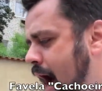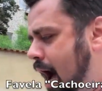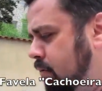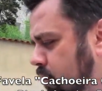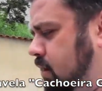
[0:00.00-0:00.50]

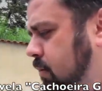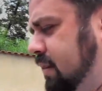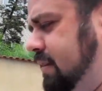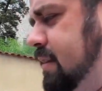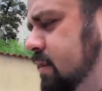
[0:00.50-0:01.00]
I work
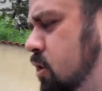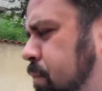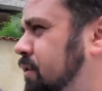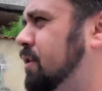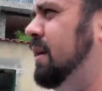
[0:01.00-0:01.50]
with this
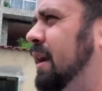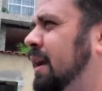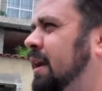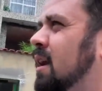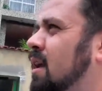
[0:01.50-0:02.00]
group
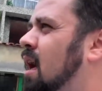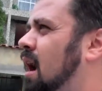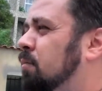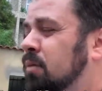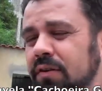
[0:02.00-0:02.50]
during
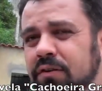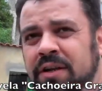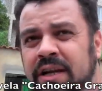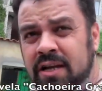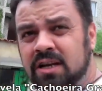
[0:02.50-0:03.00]
almost
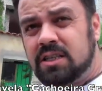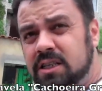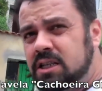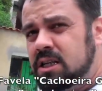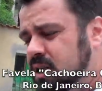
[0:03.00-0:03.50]
3
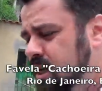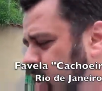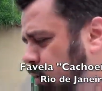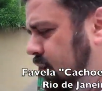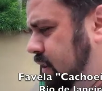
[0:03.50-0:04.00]
years
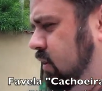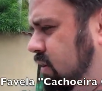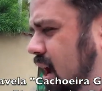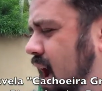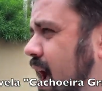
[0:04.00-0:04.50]
with
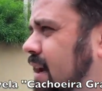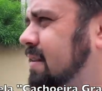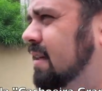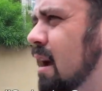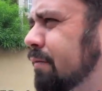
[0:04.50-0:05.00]
those
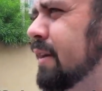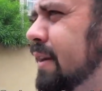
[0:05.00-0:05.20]
guys, and after